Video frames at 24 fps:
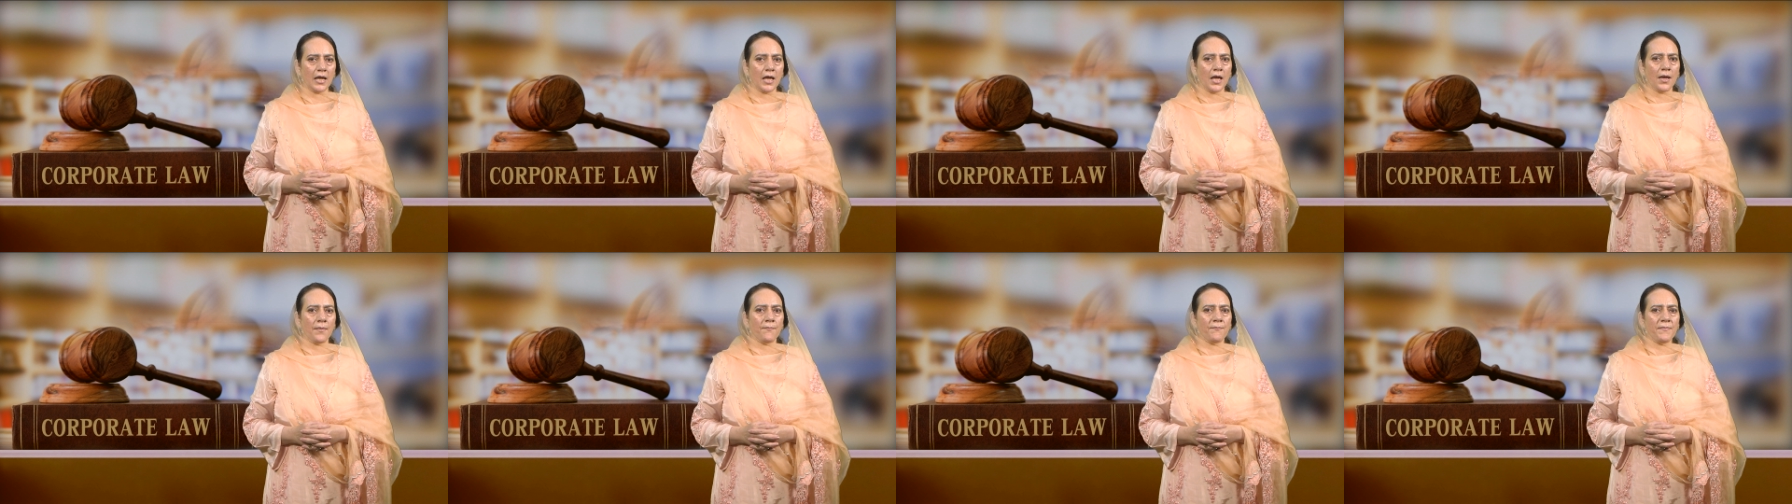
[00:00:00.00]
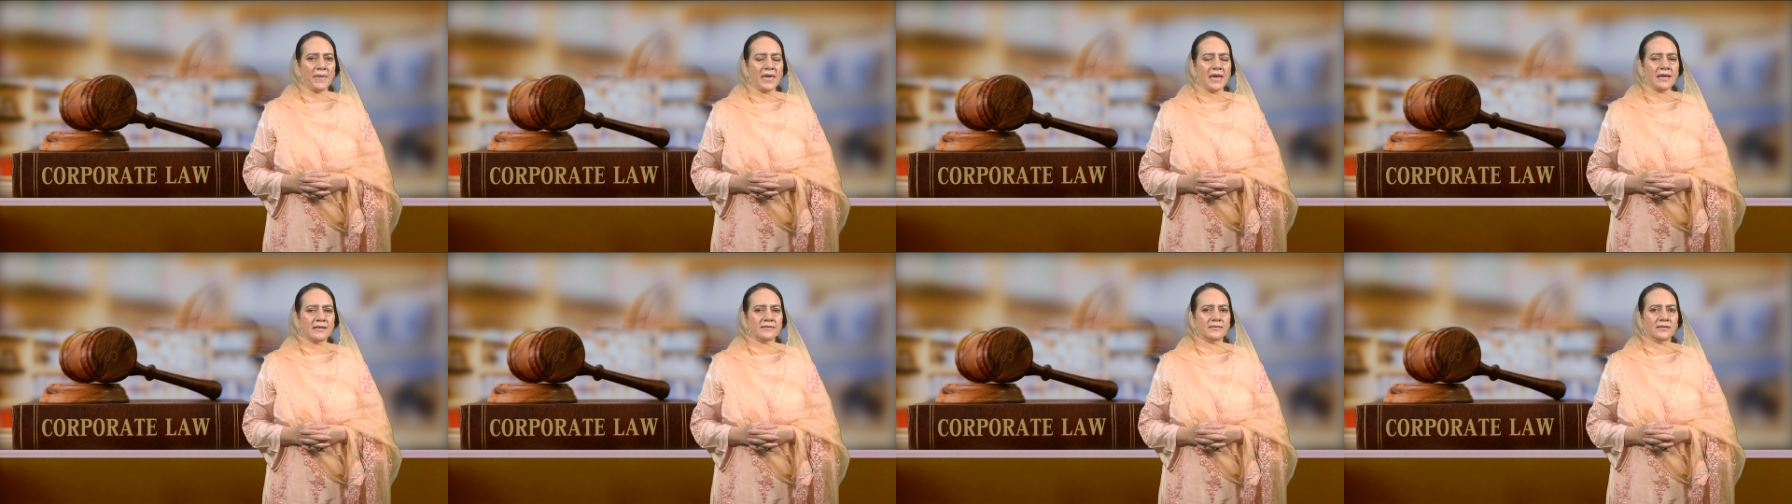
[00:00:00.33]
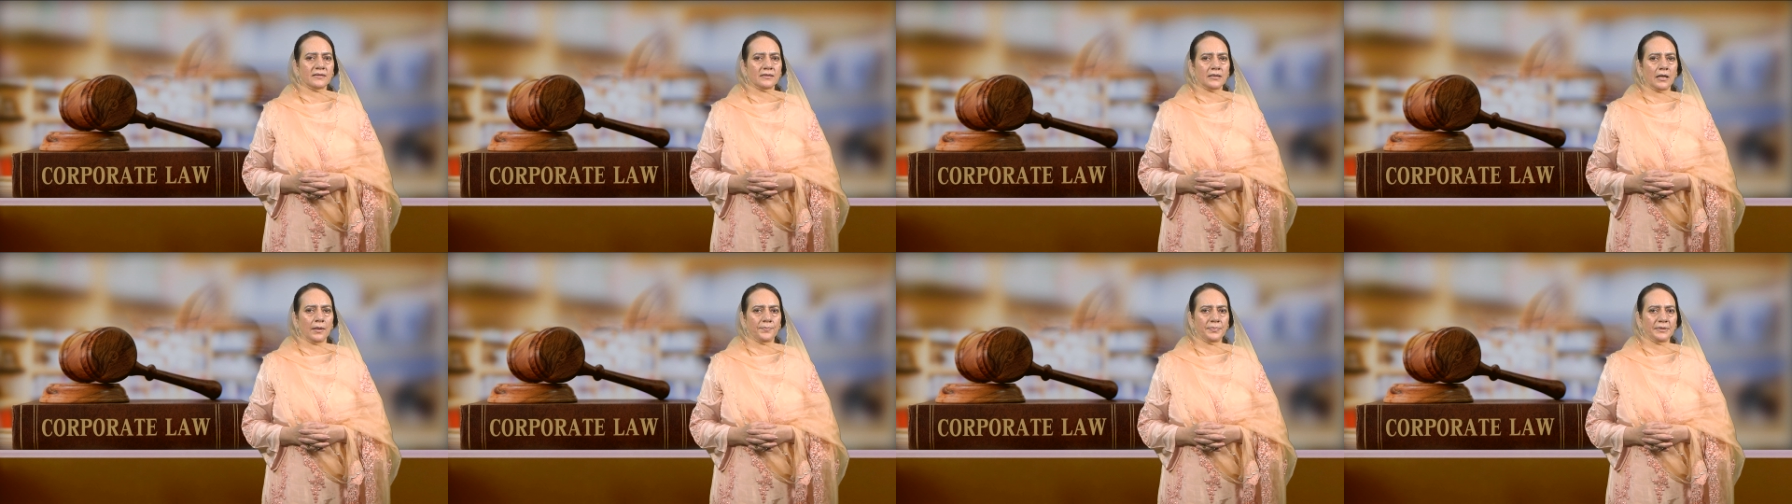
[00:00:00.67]
makes a
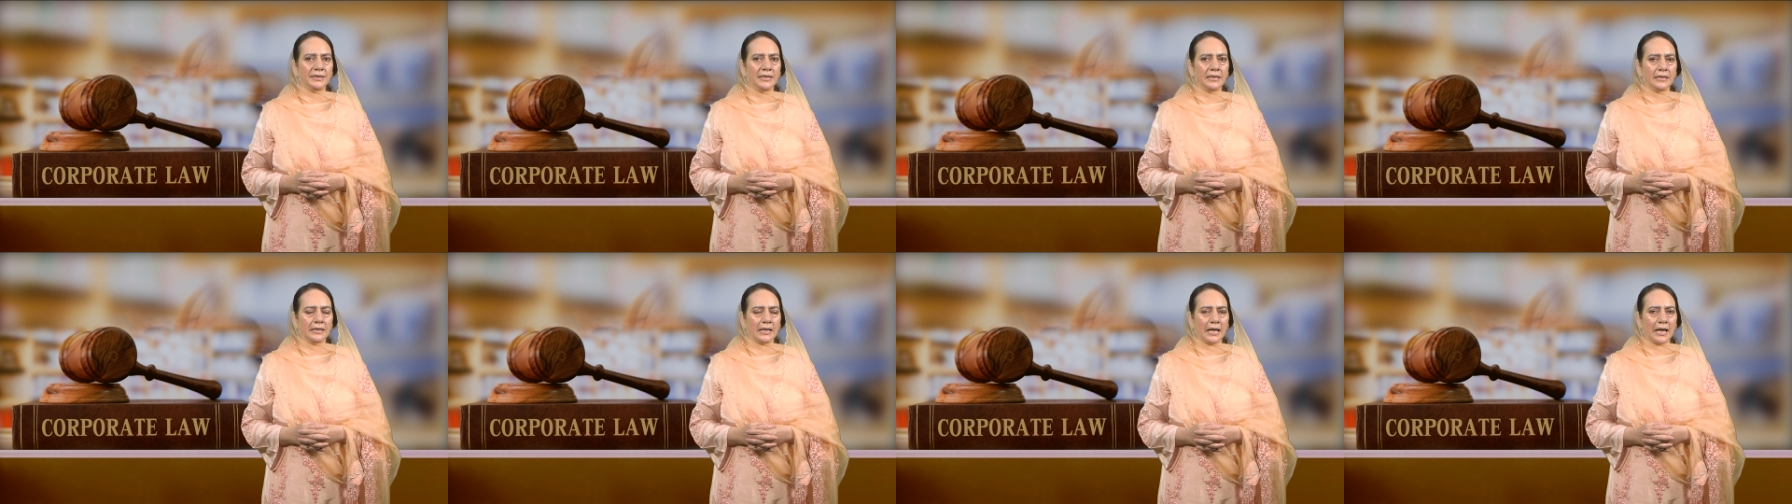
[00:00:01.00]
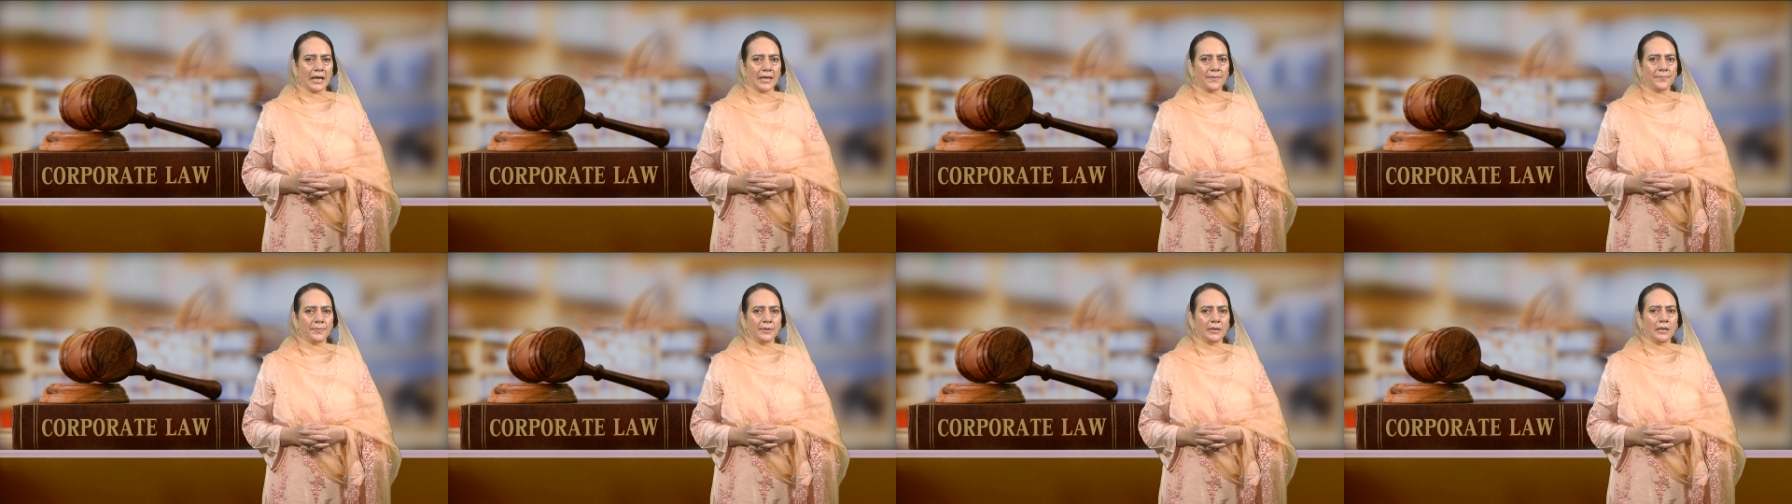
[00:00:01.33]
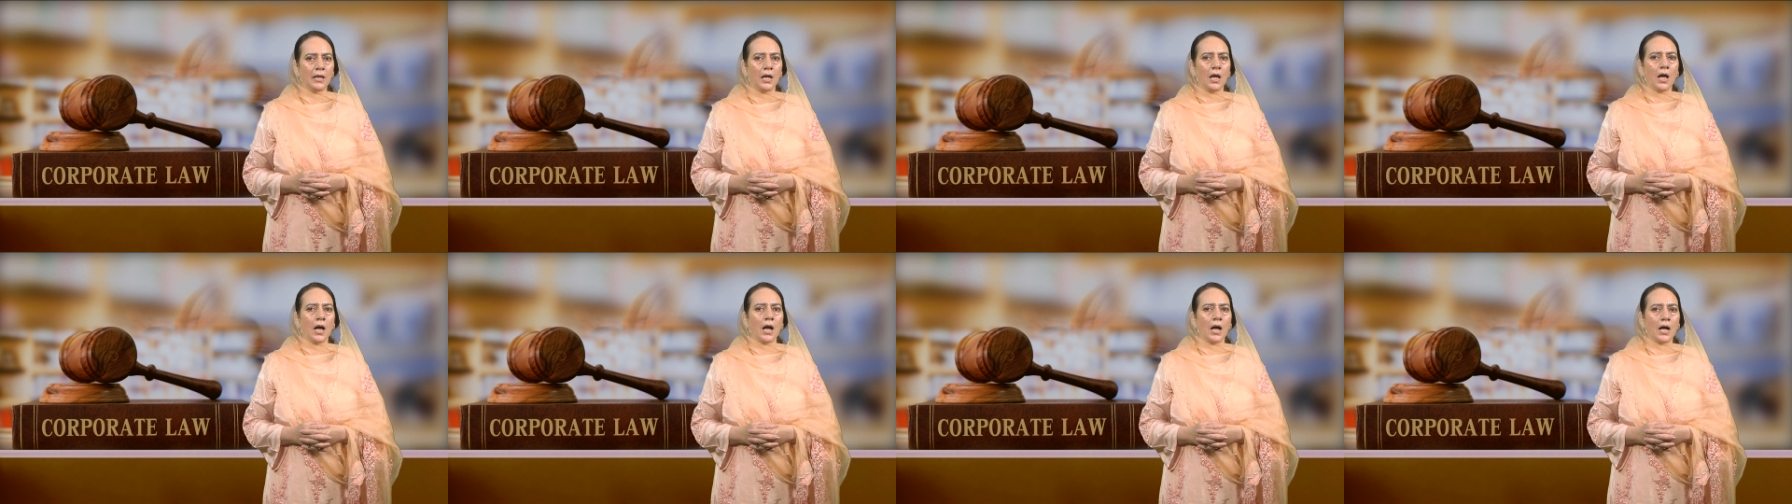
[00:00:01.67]
company liable
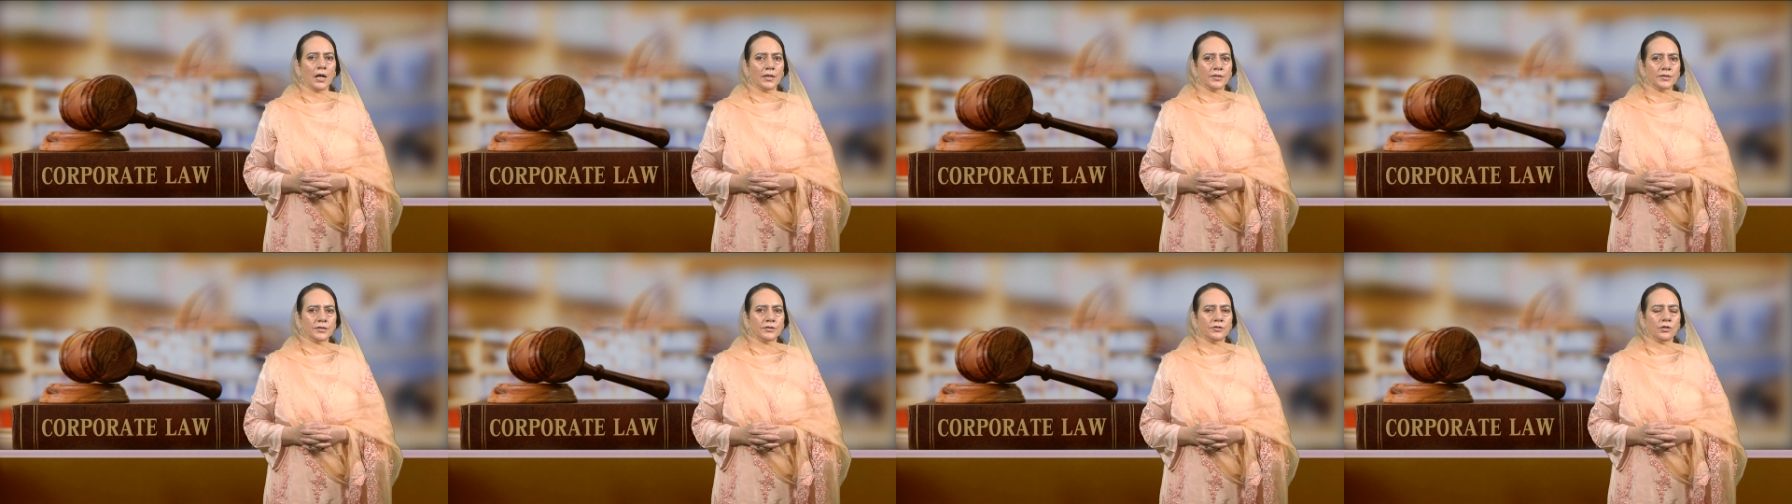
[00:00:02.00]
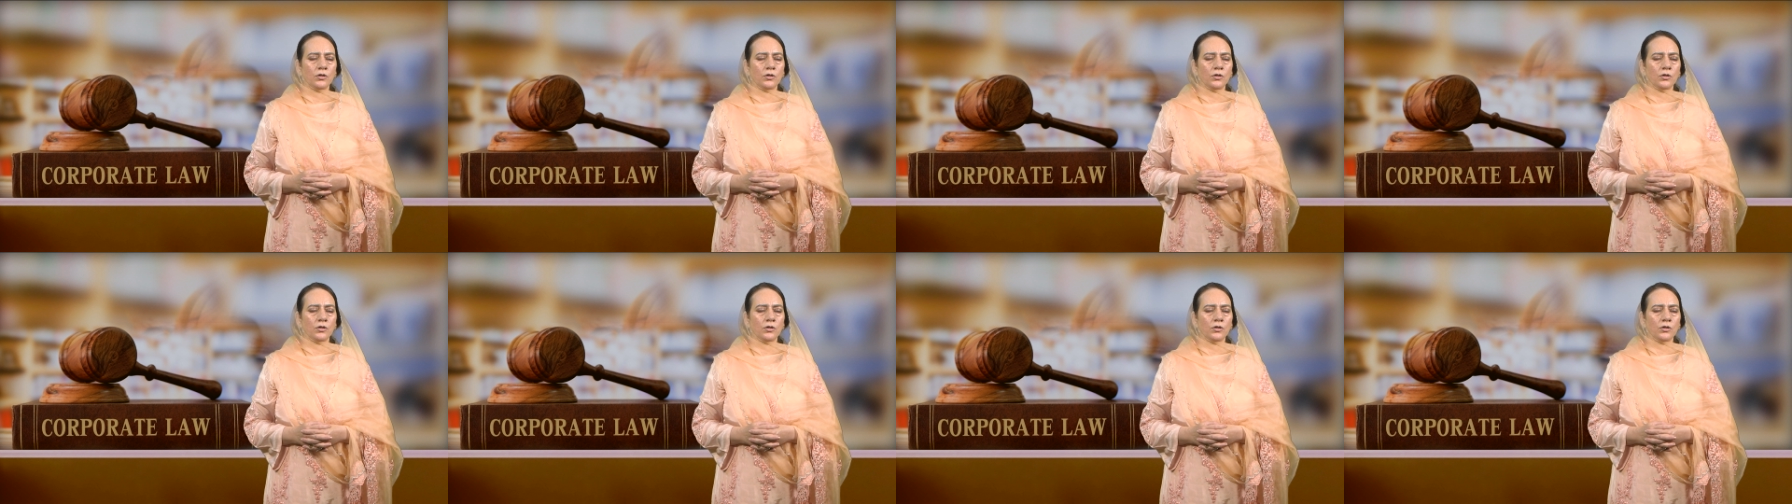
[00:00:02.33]
under the